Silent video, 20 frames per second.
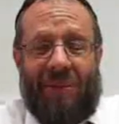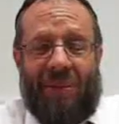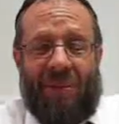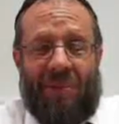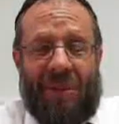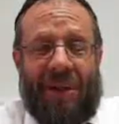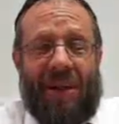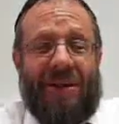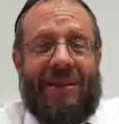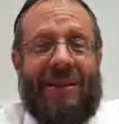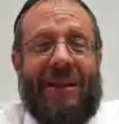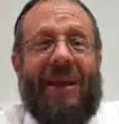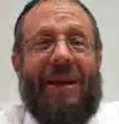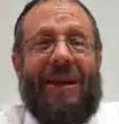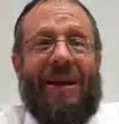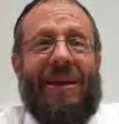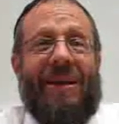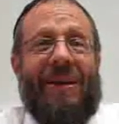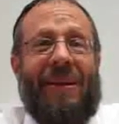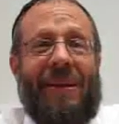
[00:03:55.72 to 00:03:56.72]
without
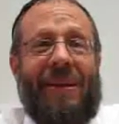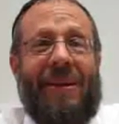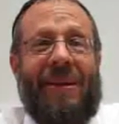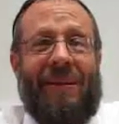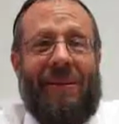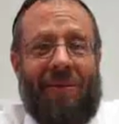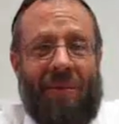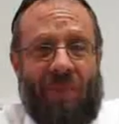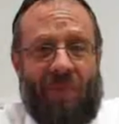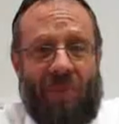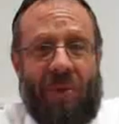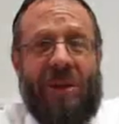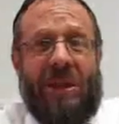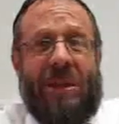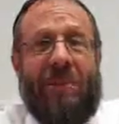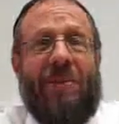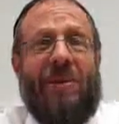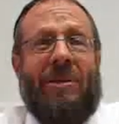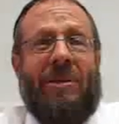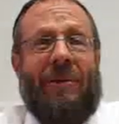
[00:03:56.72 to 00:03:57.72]
saying,
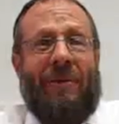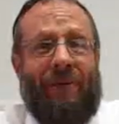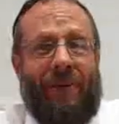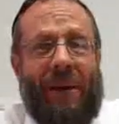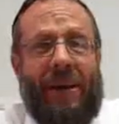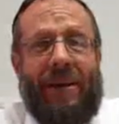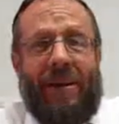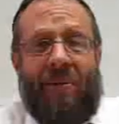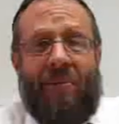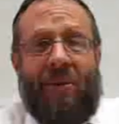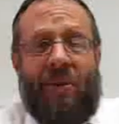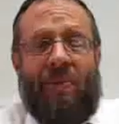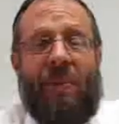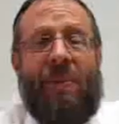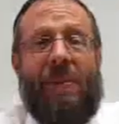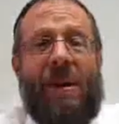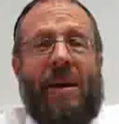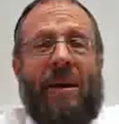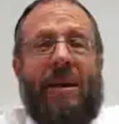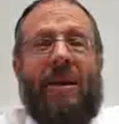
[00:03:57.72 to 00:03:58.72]
principles of faith, which
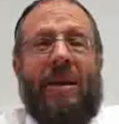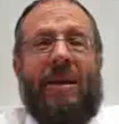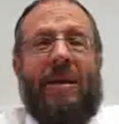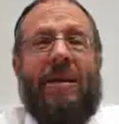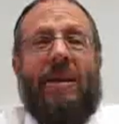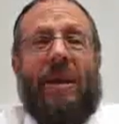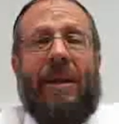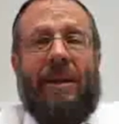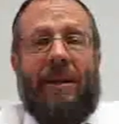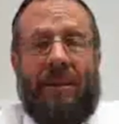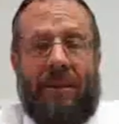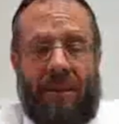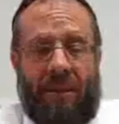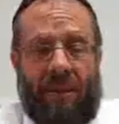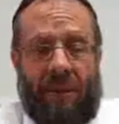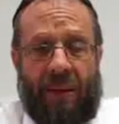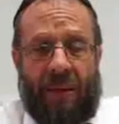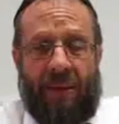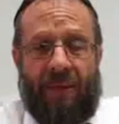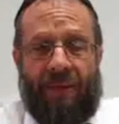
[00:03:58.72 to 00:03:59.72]
Maimonides has,
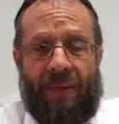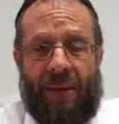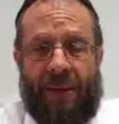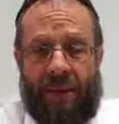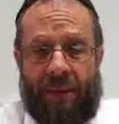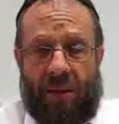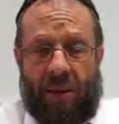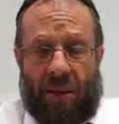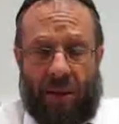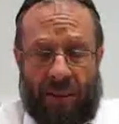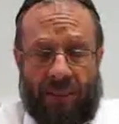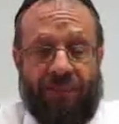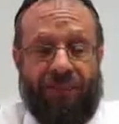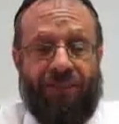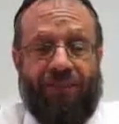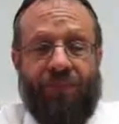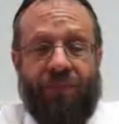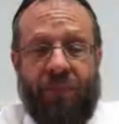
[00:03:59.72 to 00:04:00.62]
in fact, um,